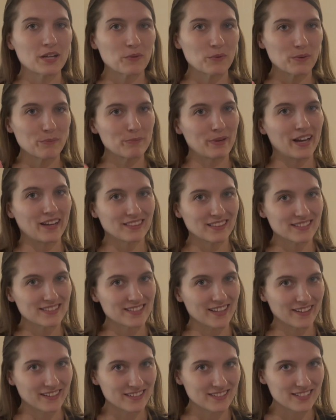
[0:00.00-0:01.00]
I went back the
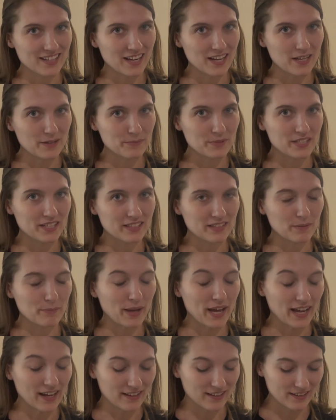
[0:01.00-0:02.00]
second time to get the
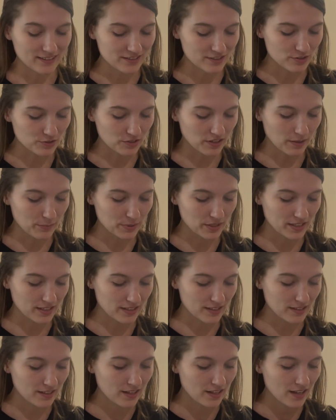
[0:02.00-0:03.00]
padding to
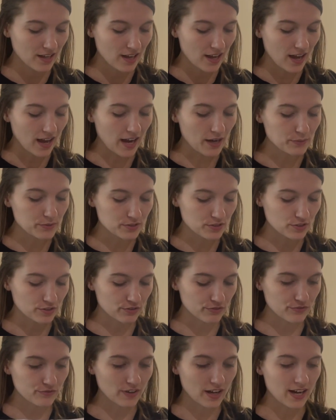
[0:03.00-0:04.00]
Scraplana, I was going to
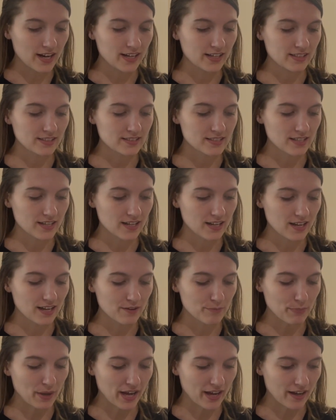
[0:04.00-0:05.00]
find
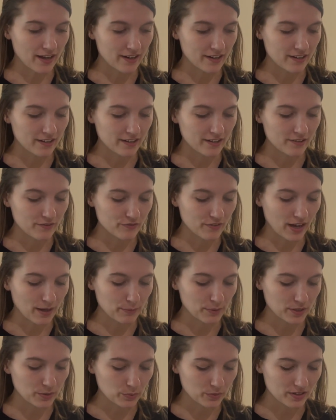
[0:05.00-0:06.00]
a
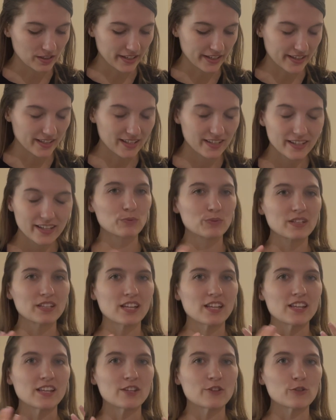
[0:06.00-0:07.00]
fabric with like really
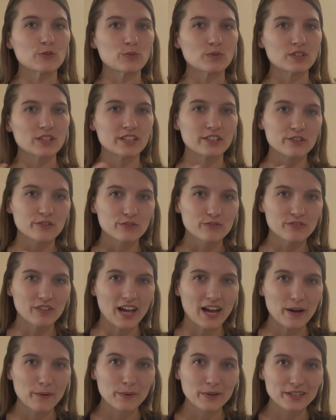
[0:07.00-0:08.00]
cute little
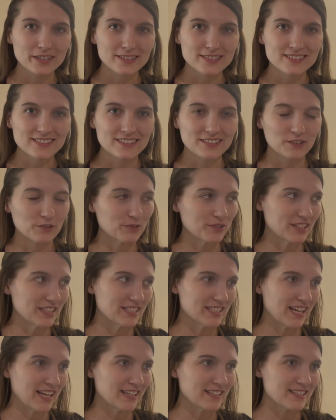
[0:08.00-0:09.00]
flowers and are really
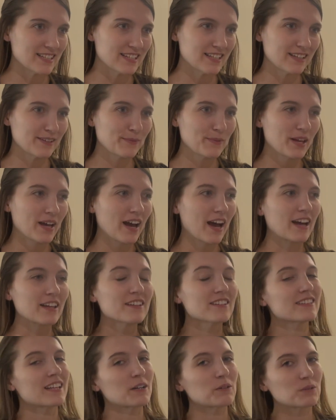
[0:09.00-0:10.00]
dainty. I
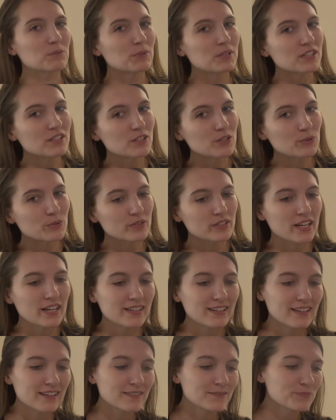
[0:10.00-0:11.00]
thought that would be a cute
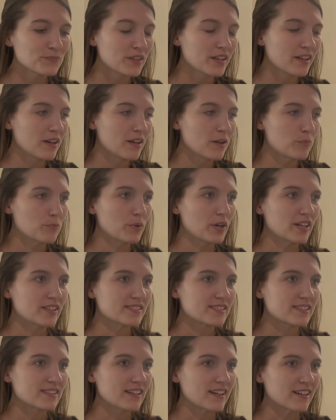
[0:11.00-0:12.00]
lining,
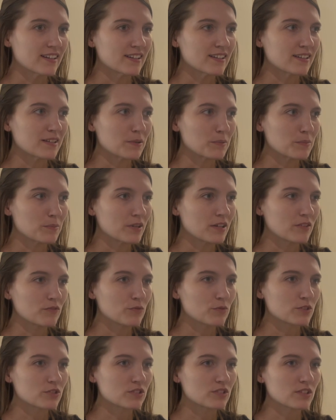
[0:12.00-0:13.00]
but
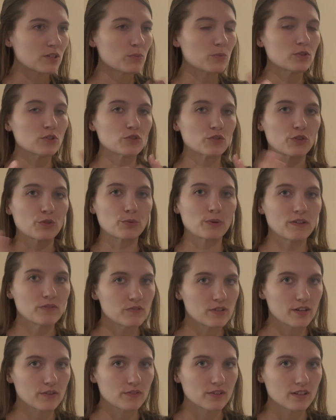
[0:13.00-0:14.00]
unfortunately when you thrift
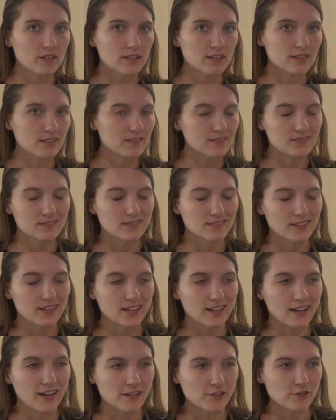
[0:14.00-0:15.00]
everything,
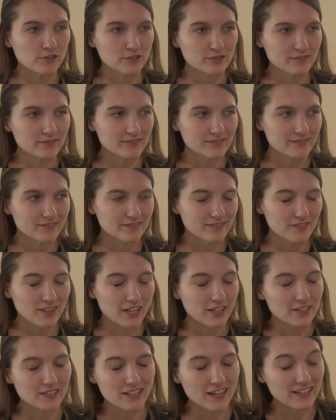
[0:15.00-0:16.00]
I
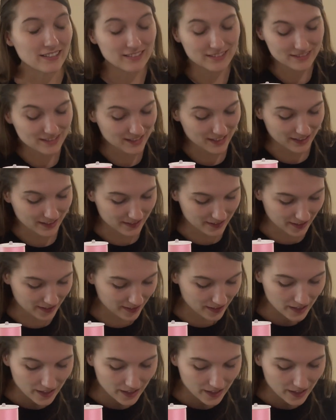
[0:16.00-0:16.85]
didn't say anything.